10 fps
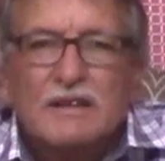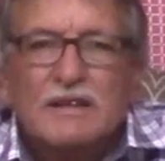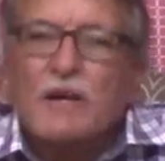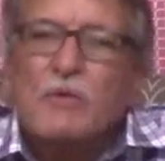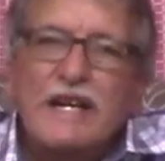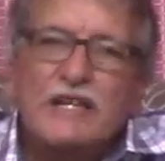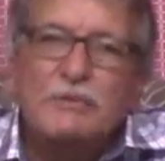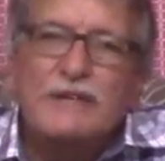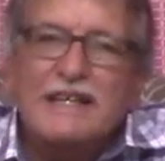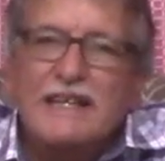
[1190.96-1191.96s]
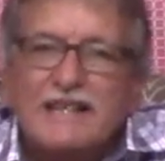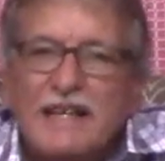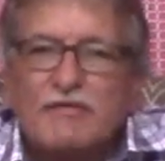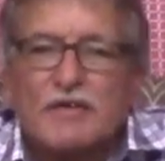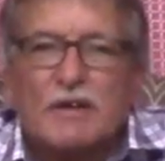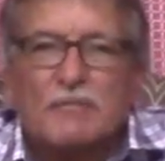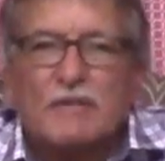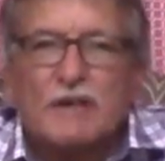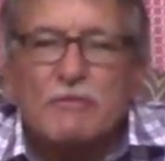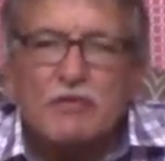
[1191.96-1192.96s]
Now, where do we get that from?
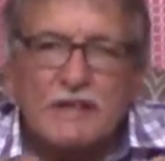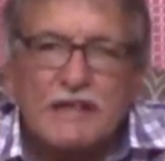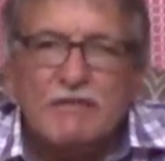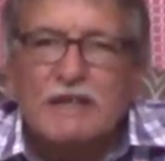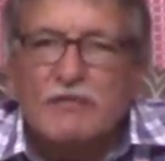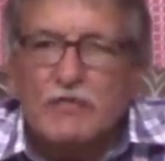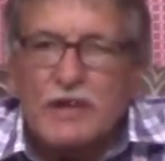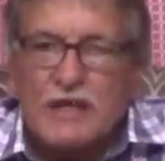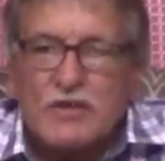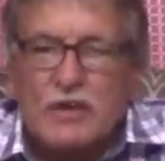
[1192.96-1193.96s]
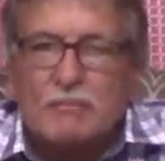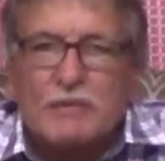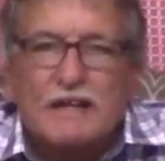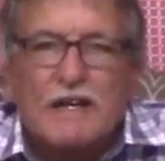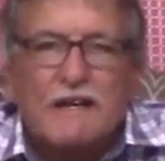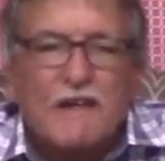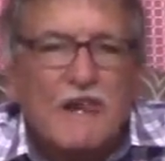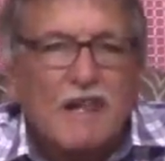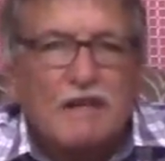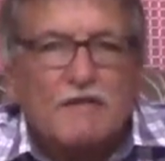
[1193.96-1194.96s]
I'm just giving it for example here
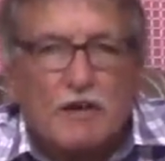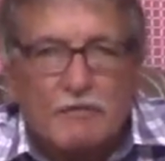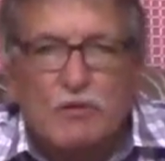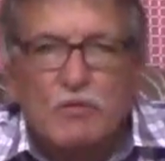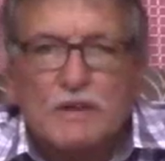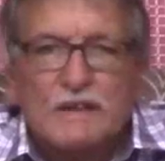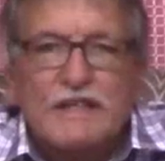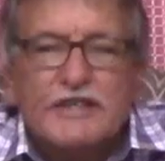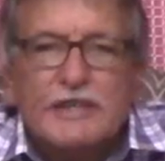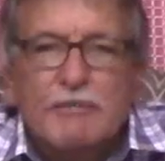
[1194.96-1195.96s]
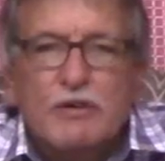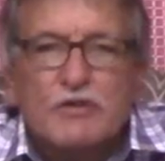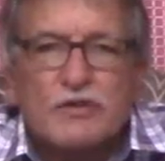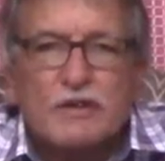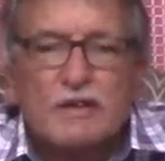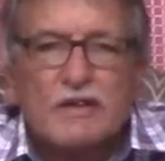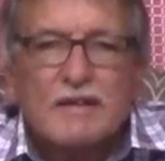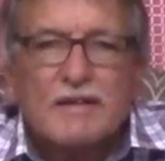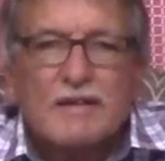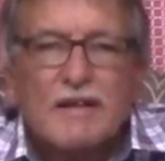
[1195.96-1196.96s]
from the world history books.
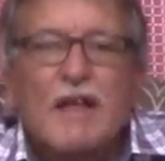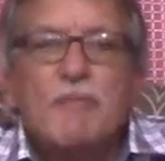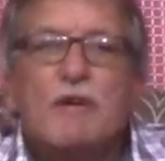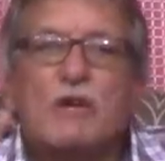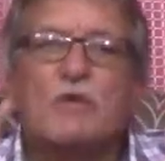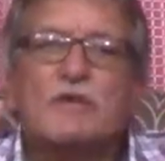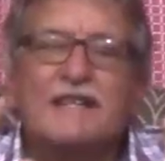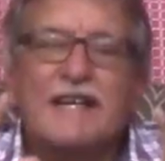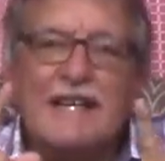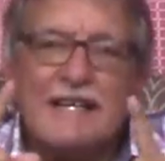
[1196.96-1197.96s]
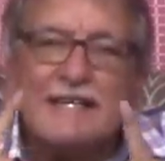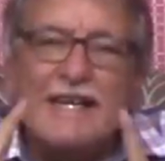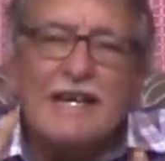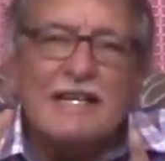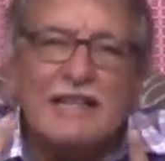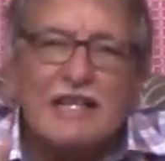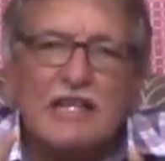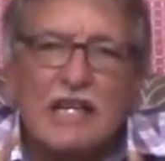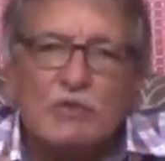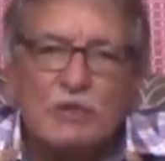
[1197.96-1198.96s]
Because the exact
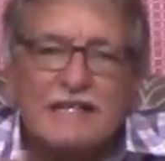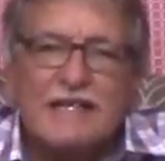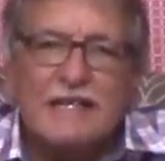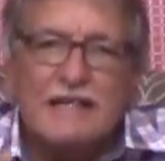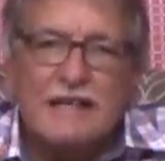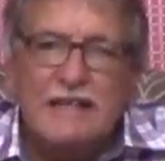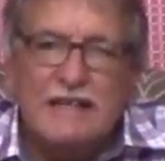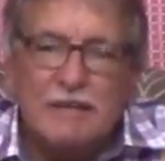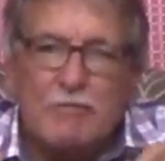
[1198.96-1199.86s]
thing that was said in the